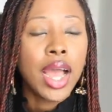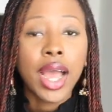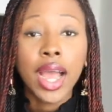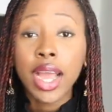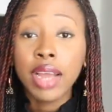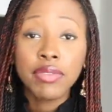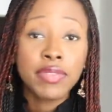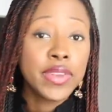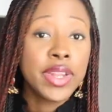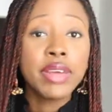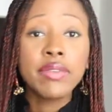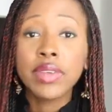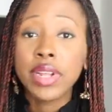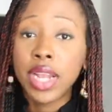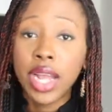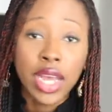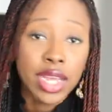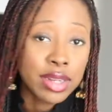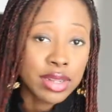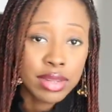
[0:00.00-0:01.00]
I've never
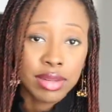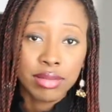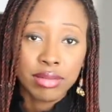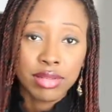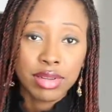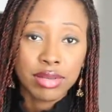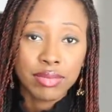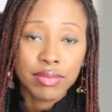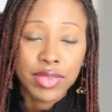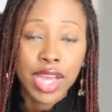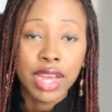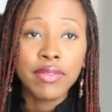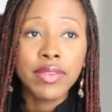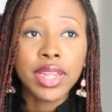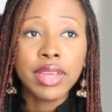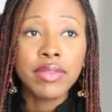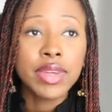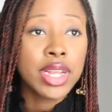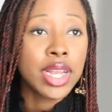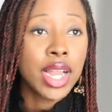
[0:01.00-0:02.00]
liked it. I've
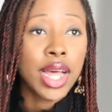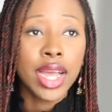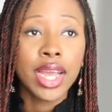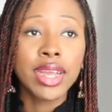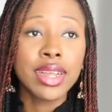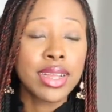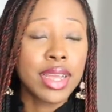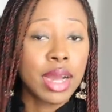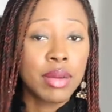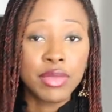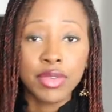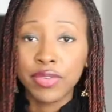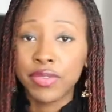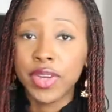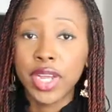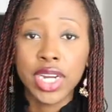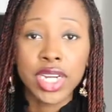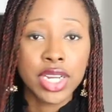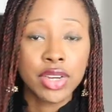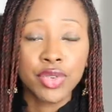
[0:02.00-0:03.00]
never liked
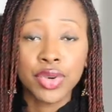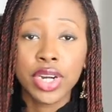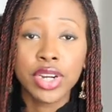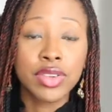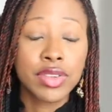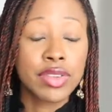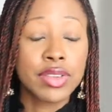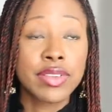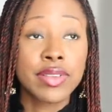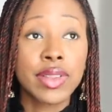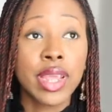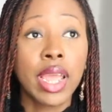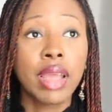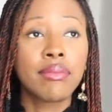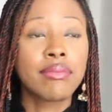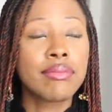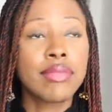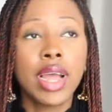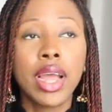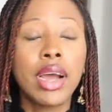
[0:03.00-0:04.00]
camouflage trousers.
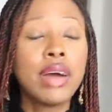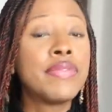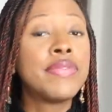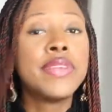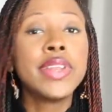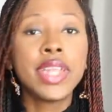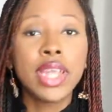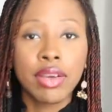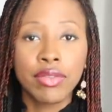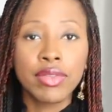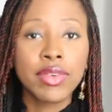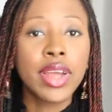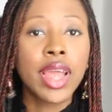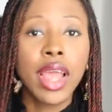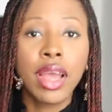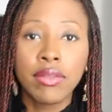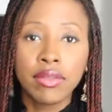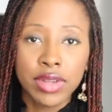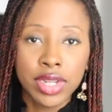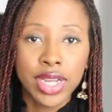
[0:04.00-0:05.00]
I've never
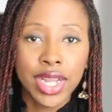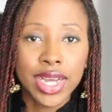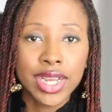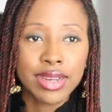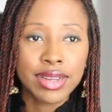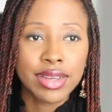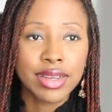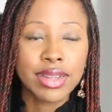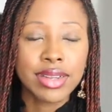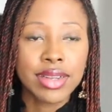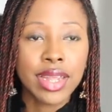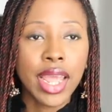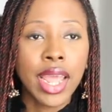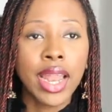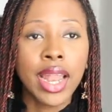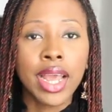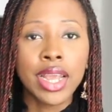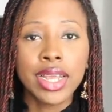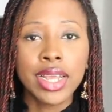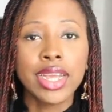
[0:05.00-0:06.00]
ever liked it
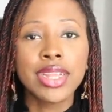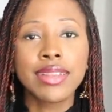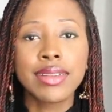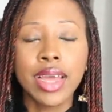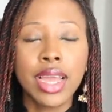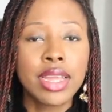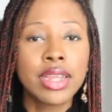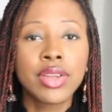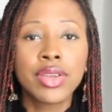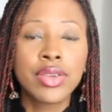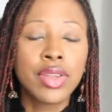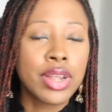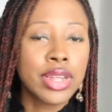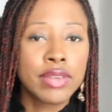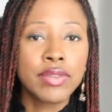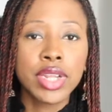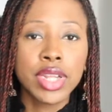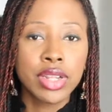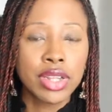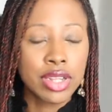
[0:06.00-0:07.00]
and I, I don't
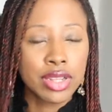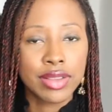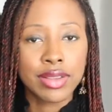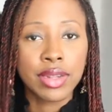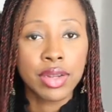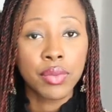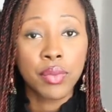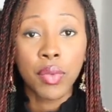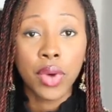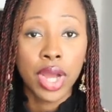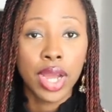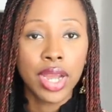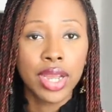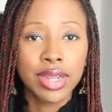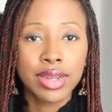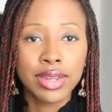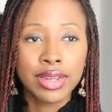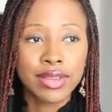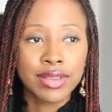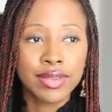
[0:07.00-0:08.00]
even understand why
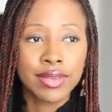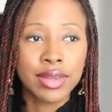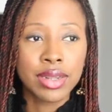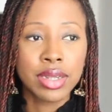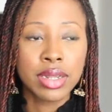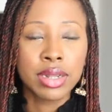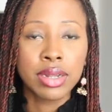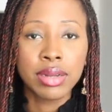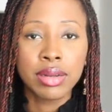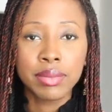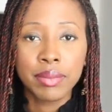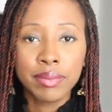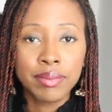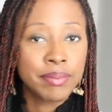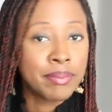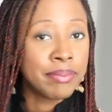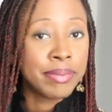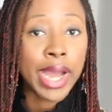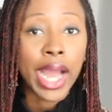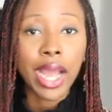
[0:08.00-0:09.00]
it is so
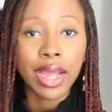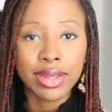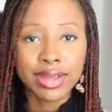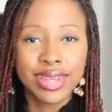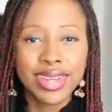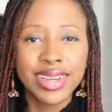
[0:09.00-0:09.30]
back.